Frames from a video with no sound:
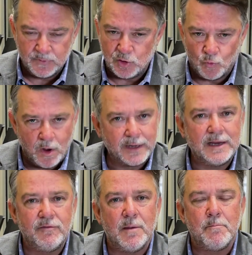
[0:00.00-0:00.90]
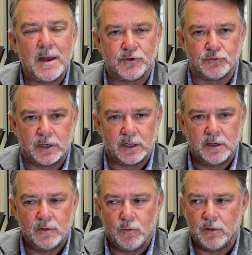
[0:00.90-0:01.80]
You want to give them mentoring,
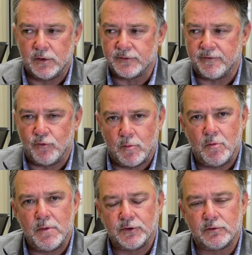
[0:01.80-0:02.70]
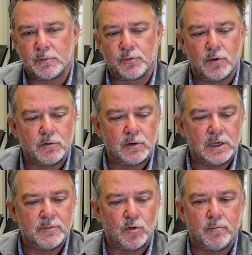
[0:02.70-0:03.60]
whether it's a formal mentoring
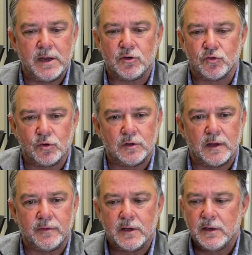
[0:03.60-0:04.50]
program or make sure that,